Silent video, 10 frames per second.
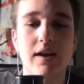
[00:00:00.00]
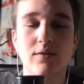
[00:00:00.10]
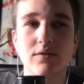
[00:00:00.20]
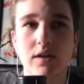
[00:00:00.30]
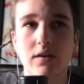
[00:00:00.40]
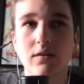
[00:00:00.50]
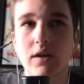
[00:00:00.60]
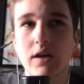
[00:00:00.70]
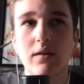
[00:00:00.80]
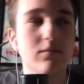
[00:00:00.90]
was like,
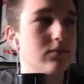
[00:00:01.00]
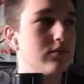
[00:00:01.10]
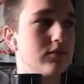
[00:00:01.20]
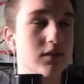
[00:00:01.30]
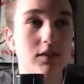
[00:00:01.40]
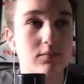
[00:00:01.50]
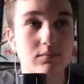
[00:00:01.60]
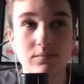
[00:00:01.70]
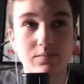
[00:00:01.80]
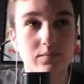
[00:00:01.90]
okay.
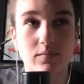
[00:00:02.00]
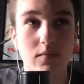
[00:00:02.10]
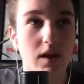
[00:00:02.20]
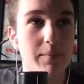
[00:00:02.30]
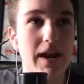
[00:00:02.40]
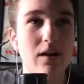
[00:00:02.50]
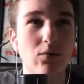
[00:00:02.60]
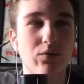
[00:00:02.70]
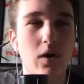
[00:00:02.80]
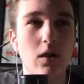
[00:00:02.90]
I mean, I
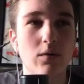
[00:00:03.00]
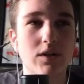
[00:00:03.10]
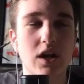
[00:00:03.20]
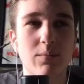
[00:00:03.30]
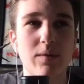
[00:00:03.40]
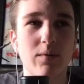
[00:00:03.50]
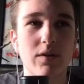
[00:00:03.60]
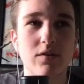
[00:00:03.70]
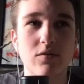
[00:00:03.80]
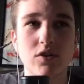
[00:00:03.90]
don't follow a ton of people
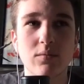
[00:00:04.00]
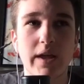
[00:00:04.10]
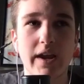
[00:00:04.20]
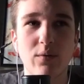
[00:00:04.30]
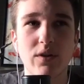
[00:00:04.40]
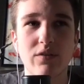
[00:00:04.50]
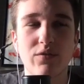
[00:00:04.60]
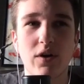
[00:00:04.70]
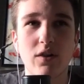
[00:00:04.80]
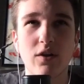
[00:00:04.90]
on YouTube. Like, I really
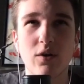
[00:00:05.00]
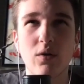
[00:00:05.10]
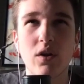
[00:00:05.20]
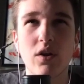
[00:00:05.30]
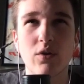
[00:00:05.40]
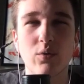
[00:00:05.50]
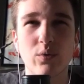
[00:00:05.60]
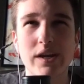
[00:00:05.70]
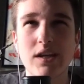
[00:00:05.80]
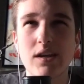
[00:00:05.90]
follow
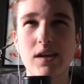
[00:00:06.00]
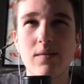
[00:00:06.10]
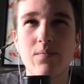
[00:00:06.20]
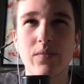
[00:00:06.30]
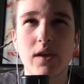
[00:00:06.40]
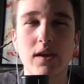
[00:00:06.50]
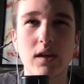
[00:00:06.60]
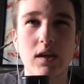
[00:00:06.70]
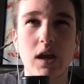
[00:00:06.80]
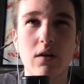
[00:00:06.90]
Ricky,
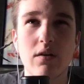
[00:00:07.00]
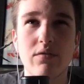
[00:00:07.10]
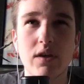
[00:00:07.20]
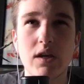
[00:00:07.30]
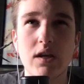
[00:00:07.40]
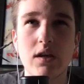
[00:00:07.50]
Gary V,